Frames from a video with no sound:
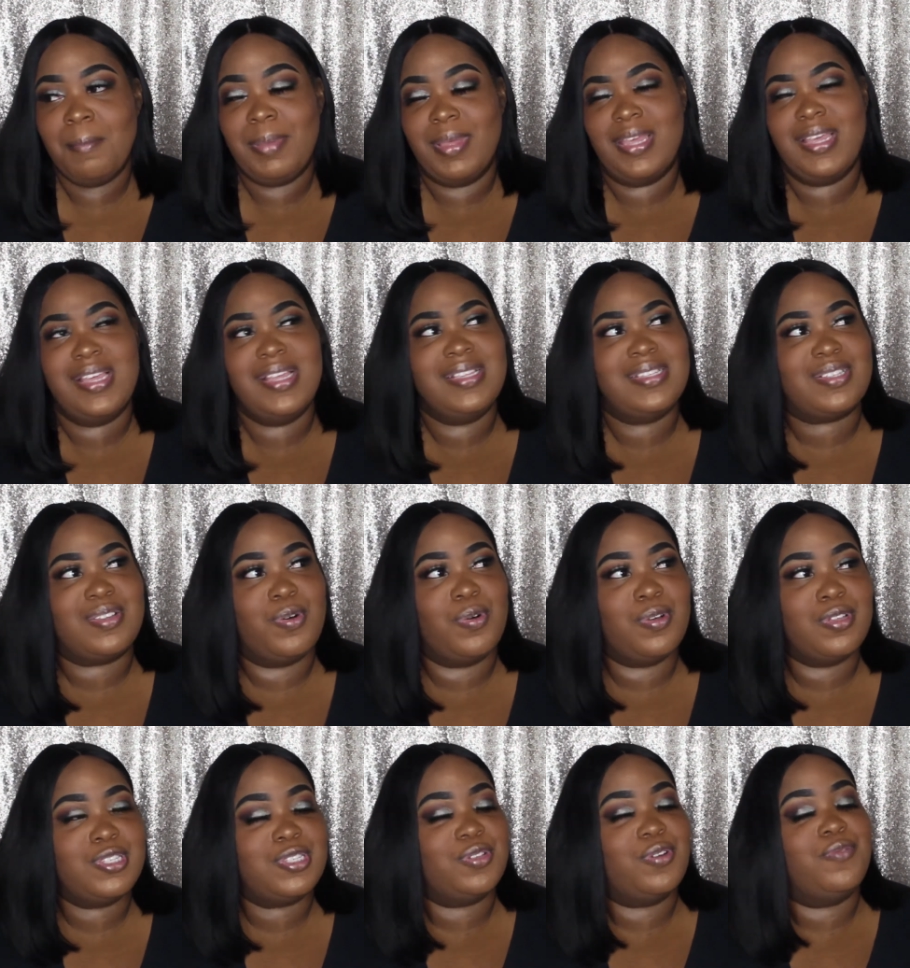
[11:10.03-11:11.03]
But he is
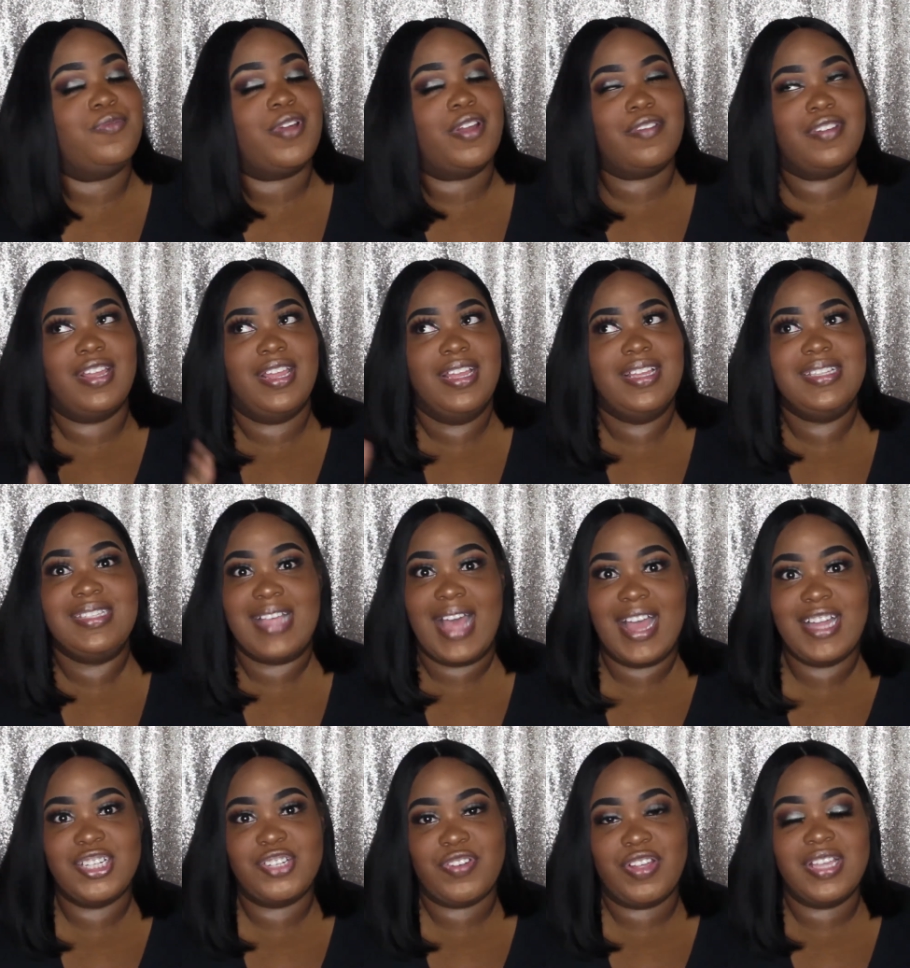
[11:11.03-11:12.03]
also very
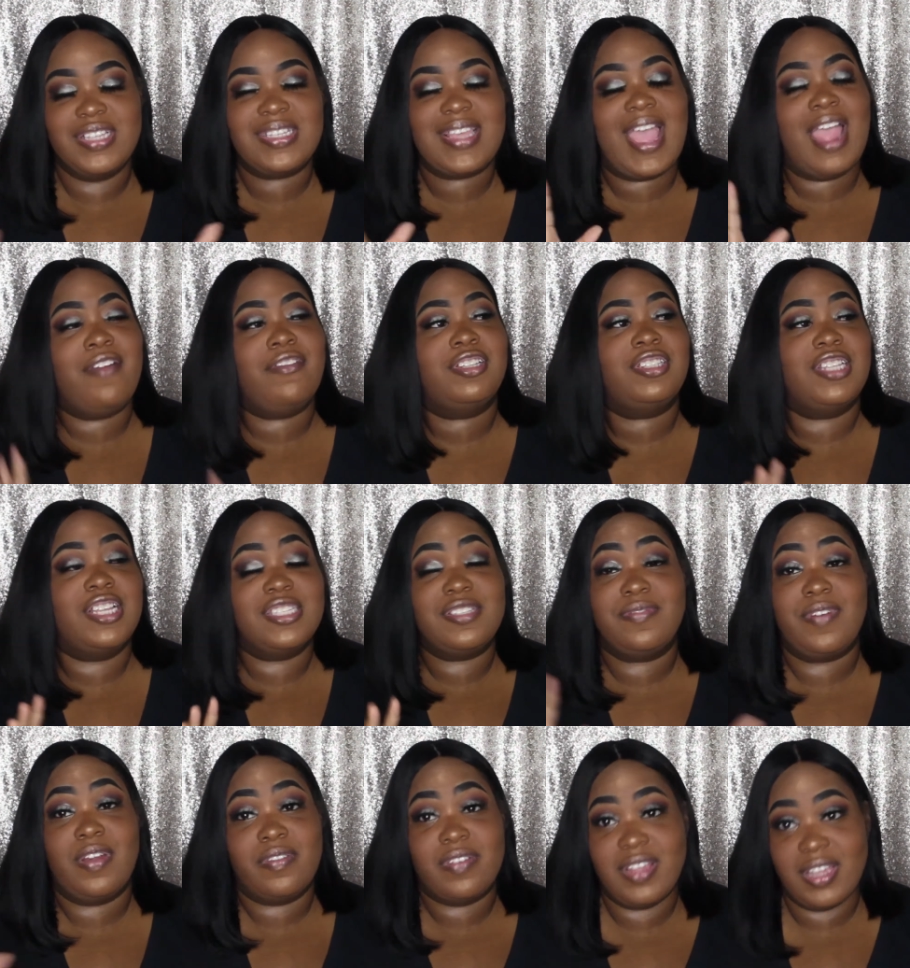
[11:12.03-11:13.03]
exaggerated. His character
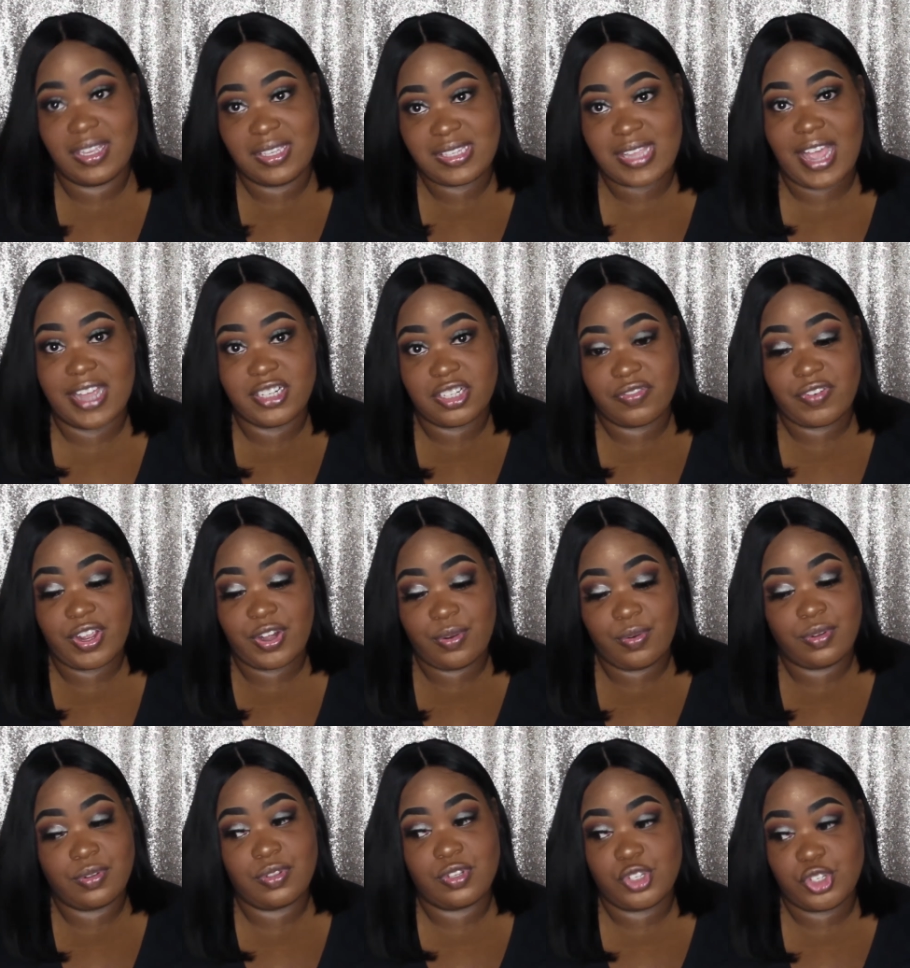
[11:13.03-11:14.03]
is very
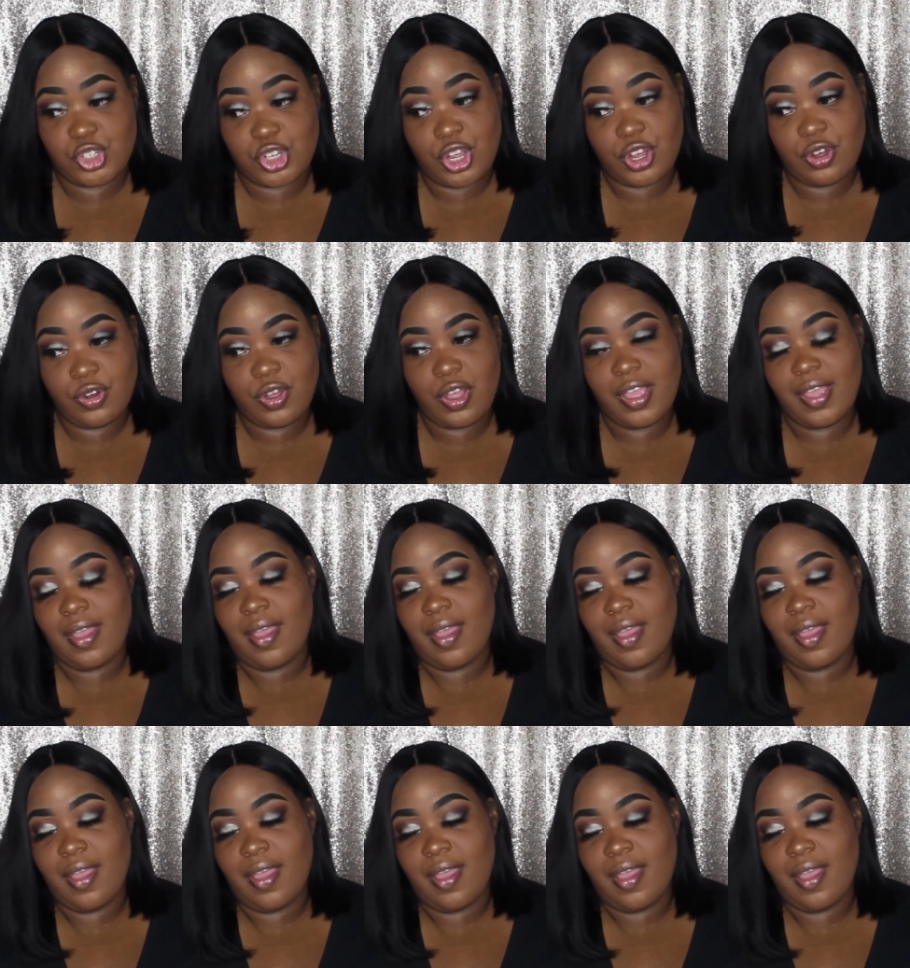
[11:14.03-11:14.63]
exaggerated on the show